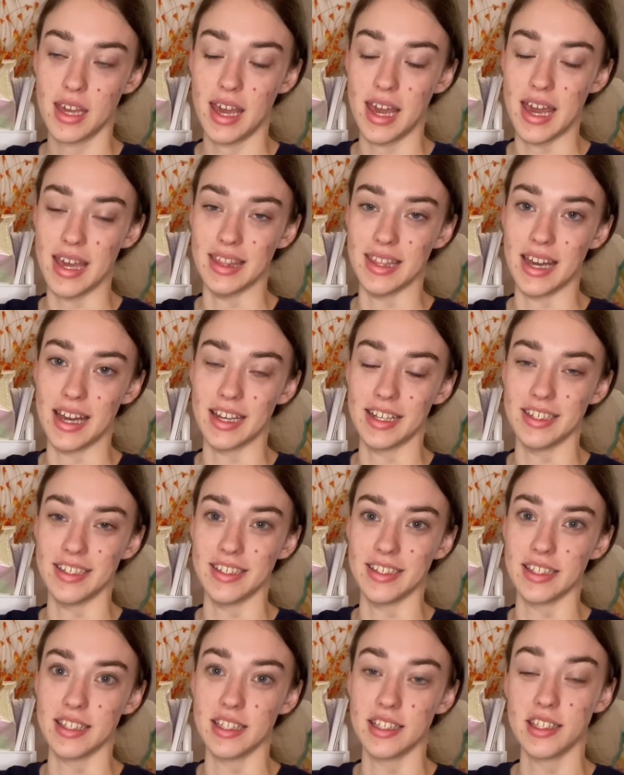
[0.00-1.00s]
And that
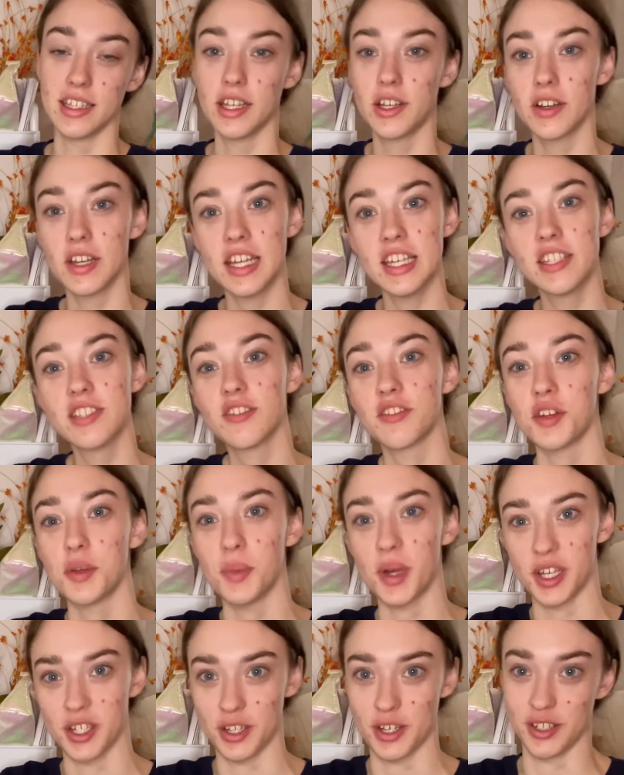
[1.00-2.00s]
is The Secret History
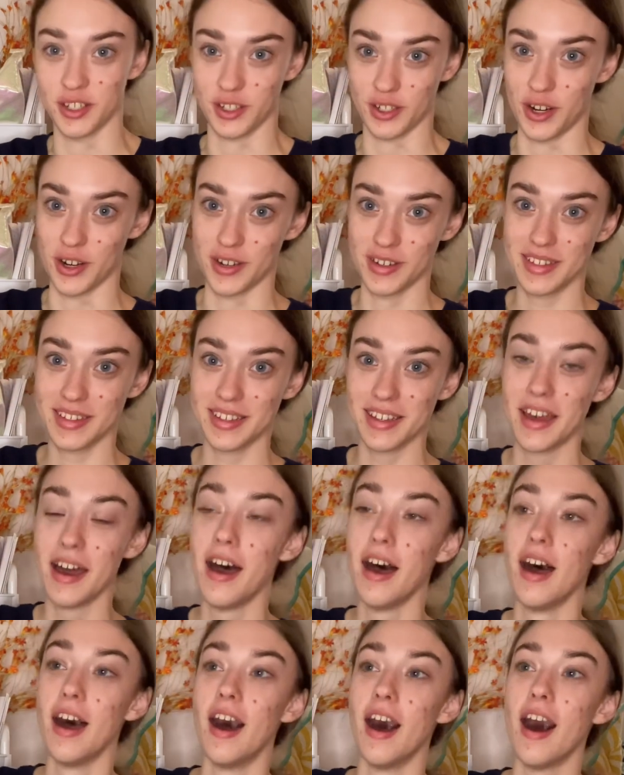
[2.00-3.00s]
by Donna Tartt.
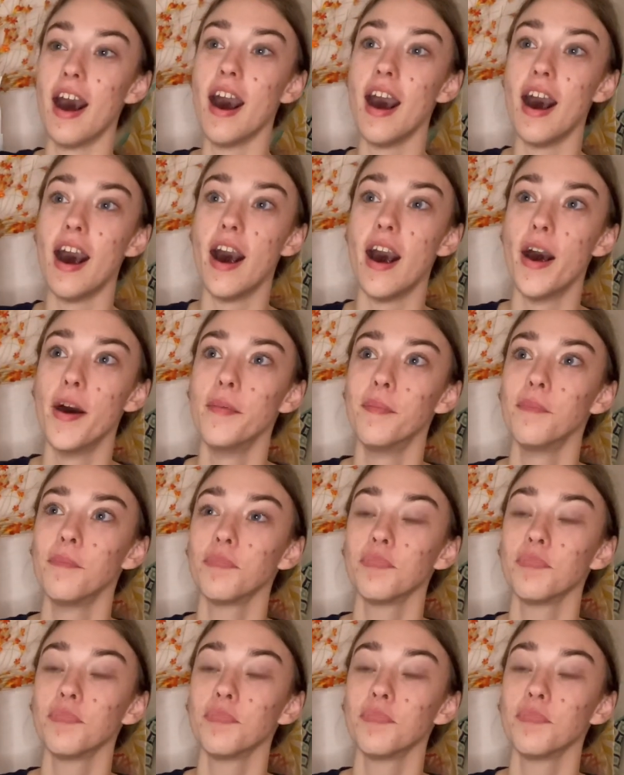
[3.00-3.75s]
I